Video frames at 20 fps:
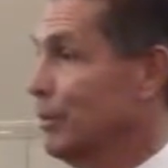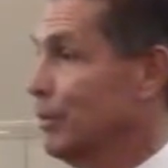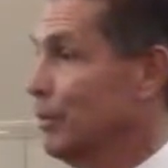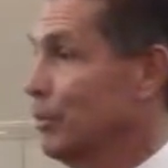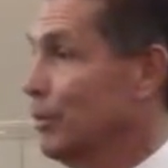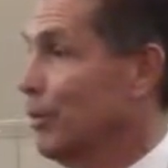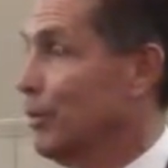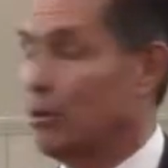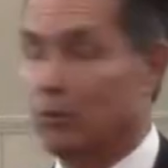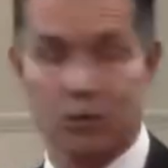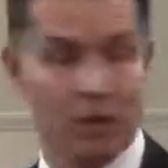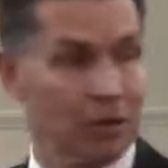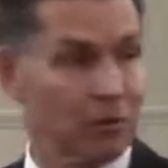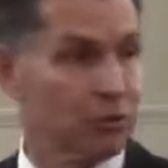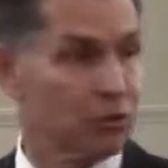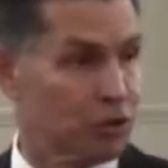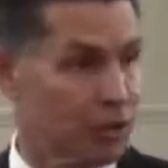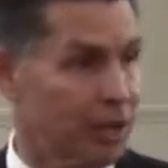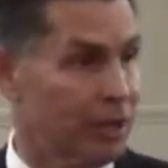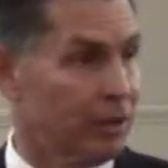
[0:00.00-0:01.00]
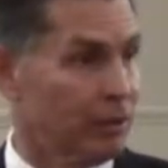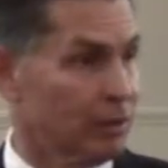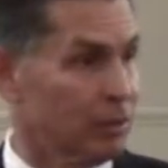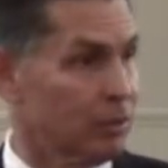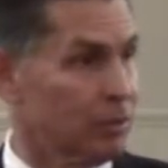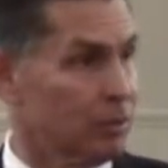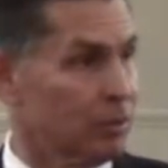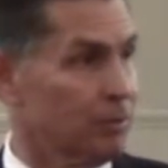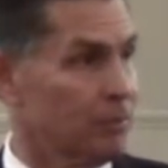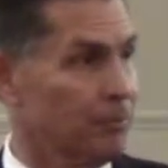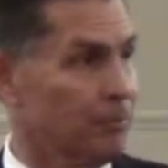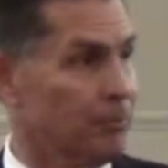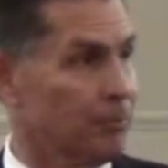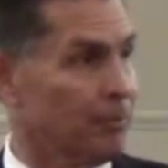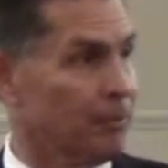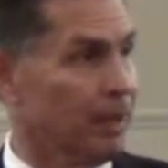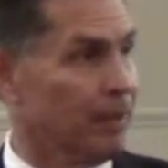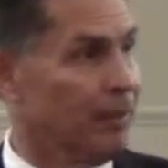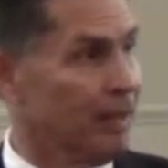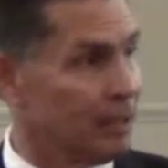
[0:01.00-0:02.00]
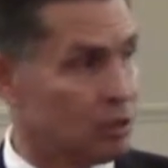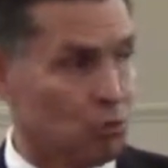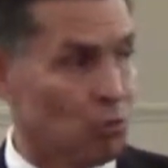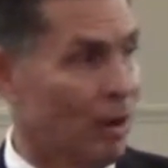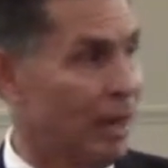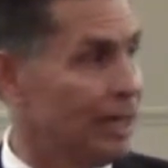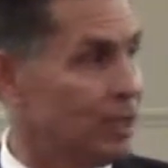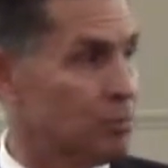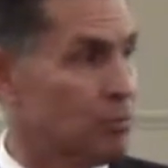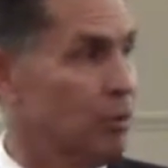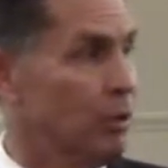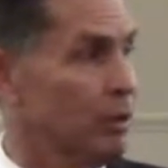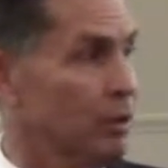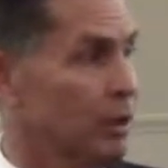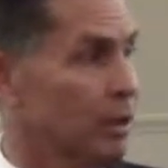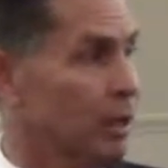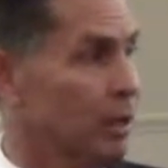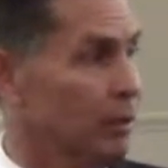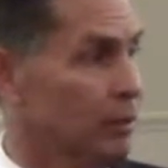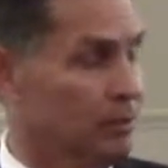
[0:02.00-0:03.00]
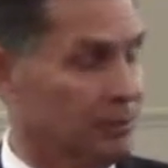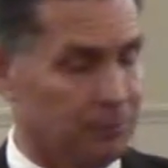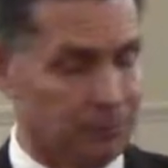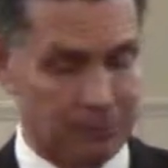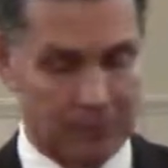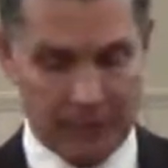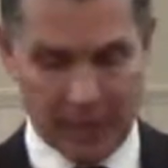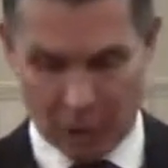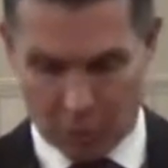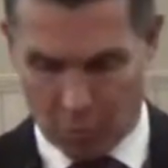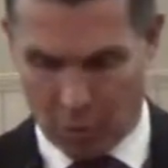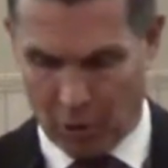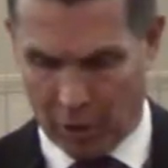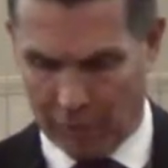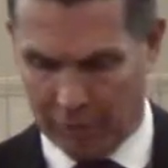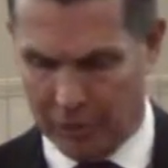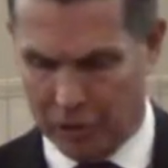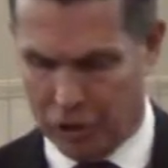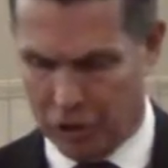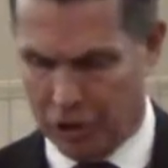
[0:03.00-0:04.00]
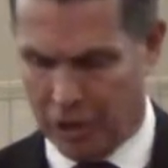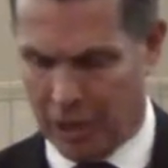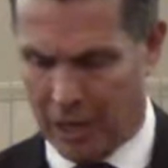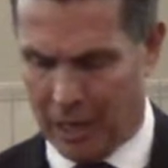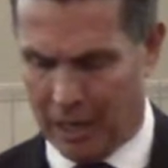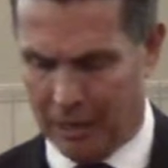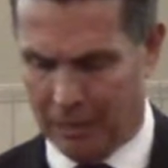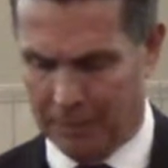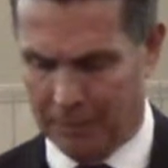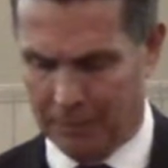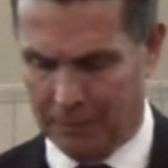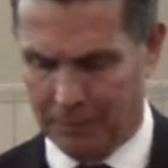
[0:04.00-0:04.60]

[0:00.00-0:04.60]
with those other sinners. And that's why he's put there. That's part of his job.